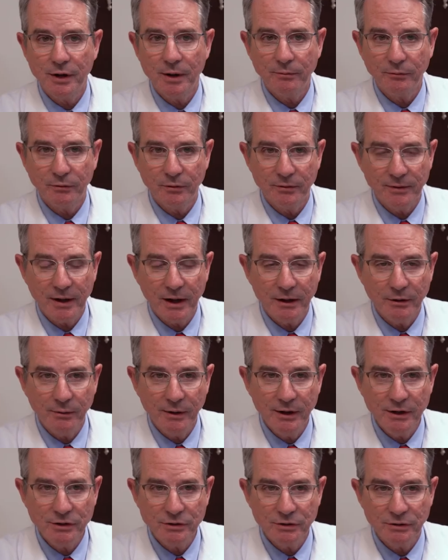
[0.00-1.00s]
up for
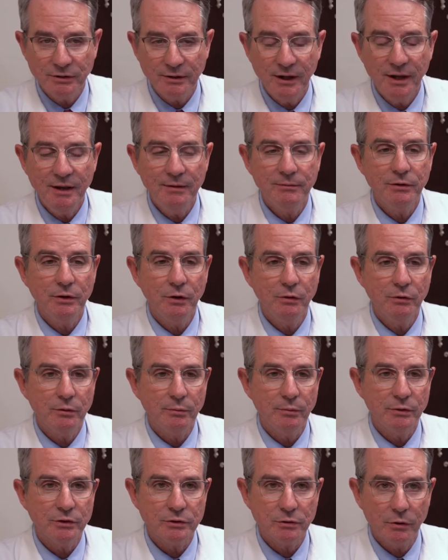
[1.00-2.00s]
evaluation, even though the
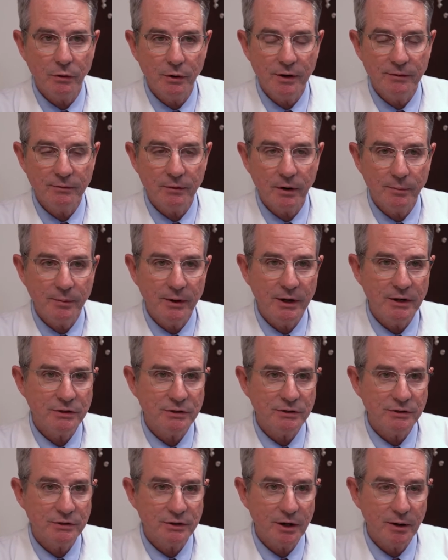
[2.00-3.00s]
majority of our
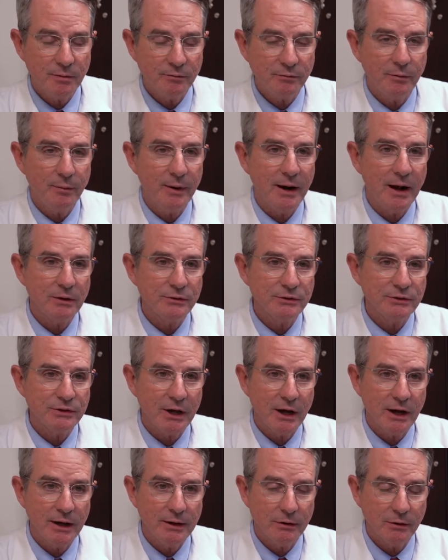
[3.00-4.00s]
patients come from
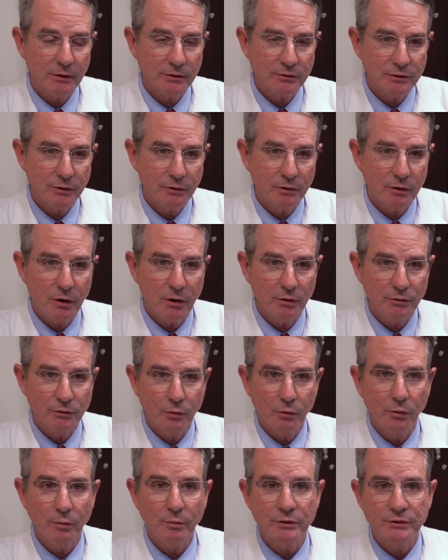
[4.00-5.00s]
outside our so-called
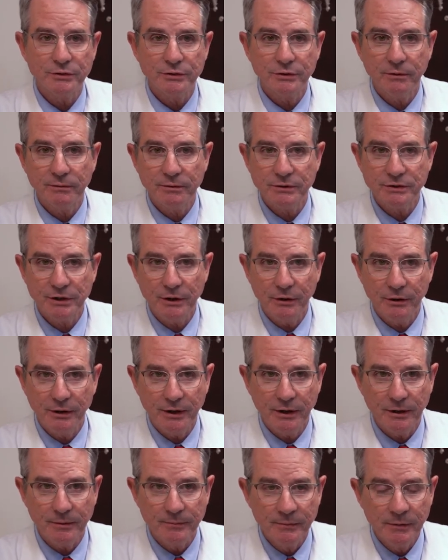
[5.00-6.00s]
normal service
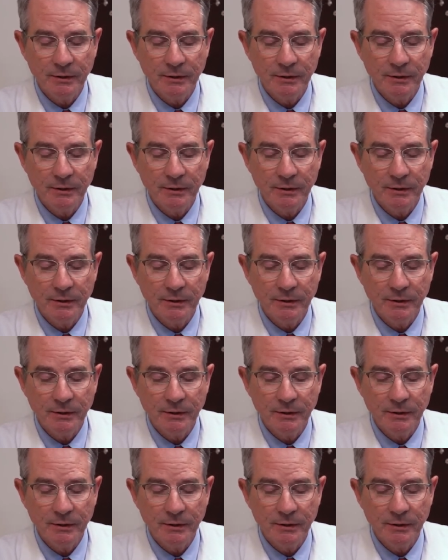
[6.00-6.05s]
area.